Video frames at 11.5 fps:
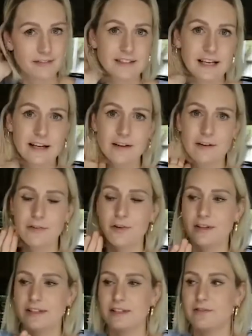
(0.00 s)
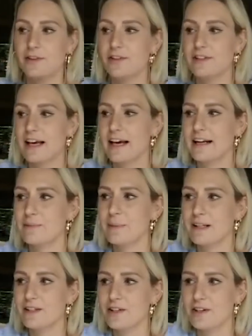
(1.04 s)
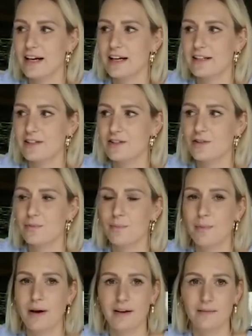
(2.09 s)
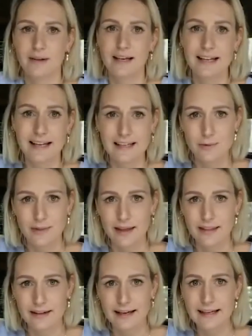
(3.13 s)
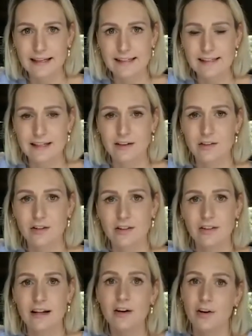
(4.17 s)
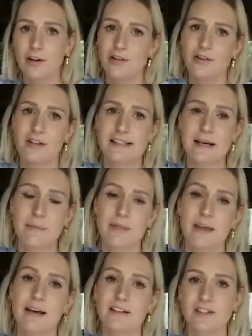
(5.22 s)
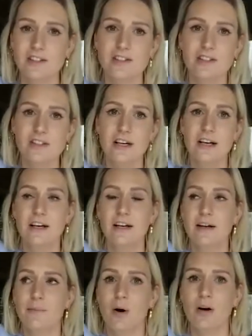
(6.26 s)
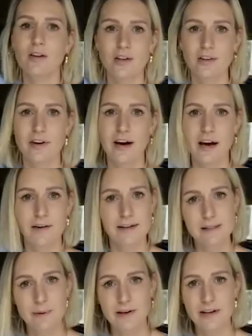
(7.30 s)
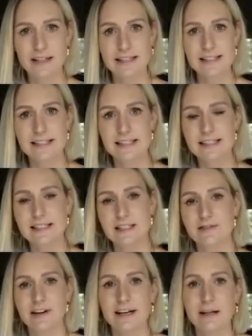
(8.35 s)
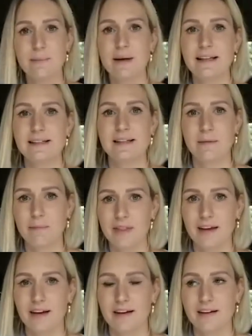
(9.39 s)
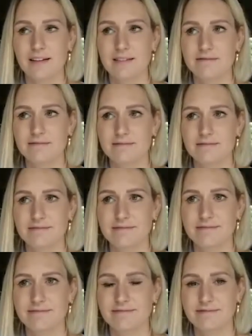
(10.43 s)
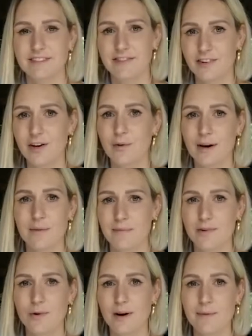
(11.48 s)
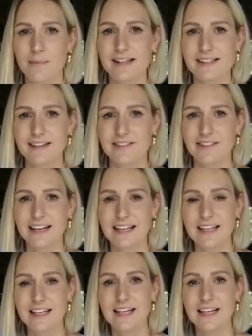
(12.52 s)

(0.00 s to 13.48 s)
done a few interviews and it's been so nice to connect with other ladies that are going through the same thing and just to bond over our experiences. It's really been something quite amazing, really.